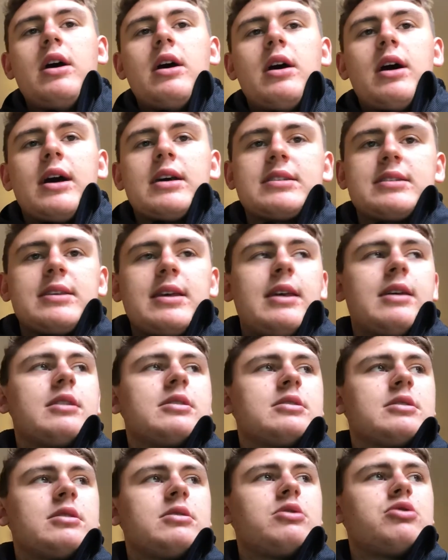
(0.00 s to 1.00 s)
I see it as
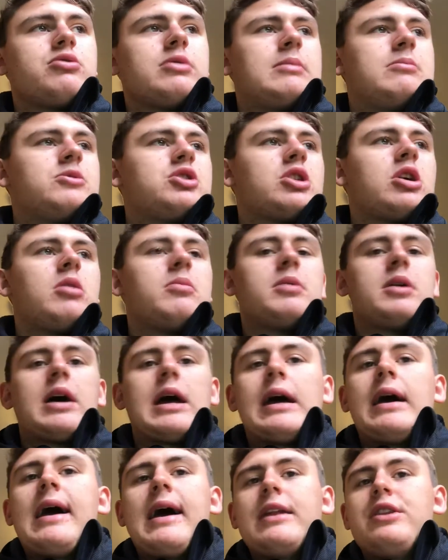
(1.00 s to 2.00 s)
a dream job.
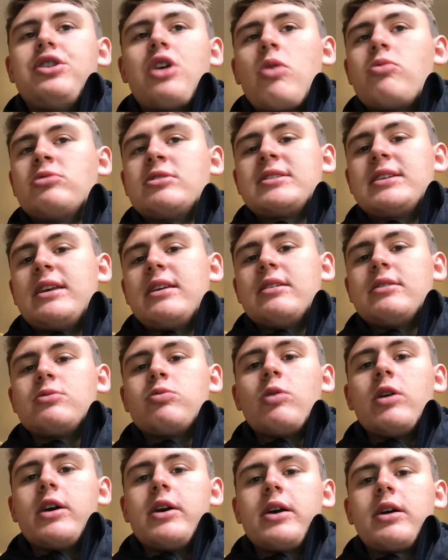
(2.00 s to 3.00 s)
I don't see it as
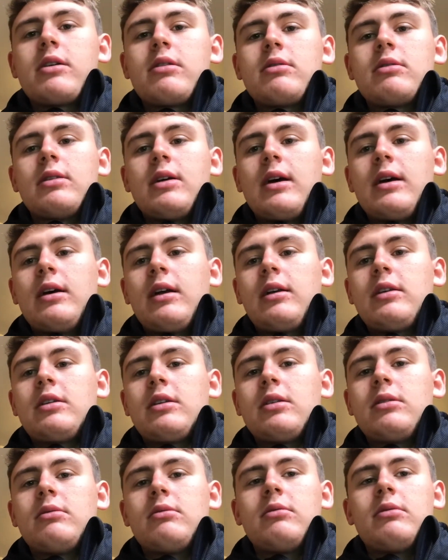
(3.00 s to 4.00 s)
work.
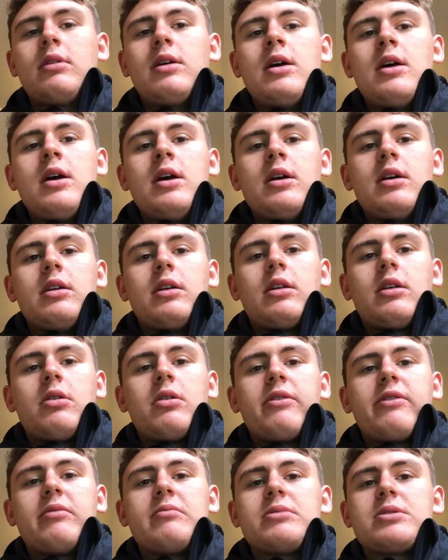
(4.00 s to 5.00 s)

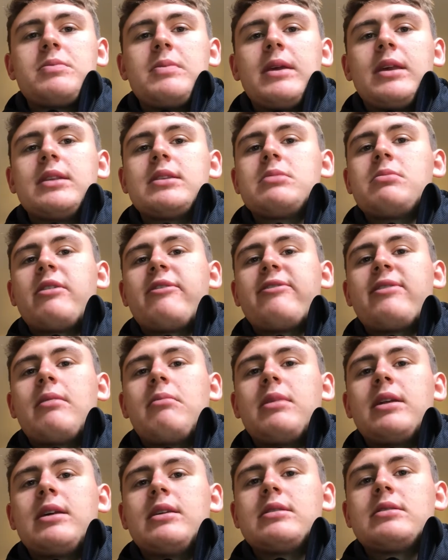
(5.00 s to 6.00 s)
If I'm speaking to my
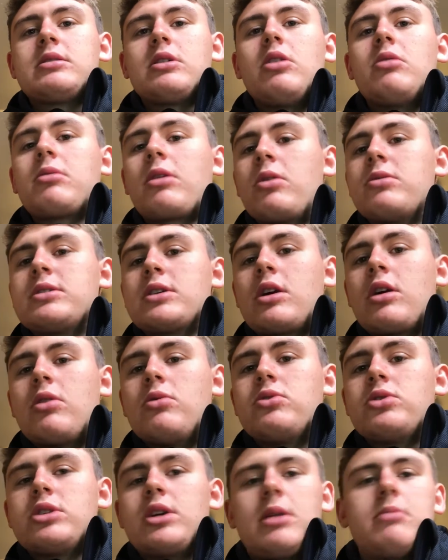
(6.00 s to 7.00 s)
family, it's, oh, I'm going to
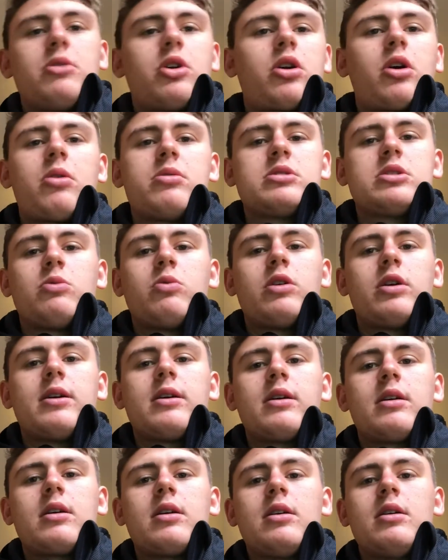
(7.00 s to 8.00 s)
coach. I'm not going to
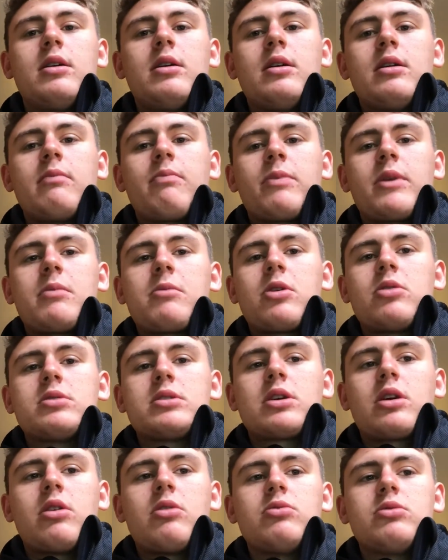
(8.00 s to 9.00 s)
work. I'm going to
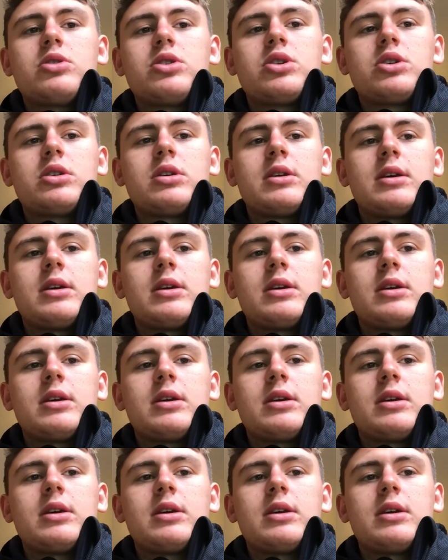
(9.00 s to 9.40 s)
coach.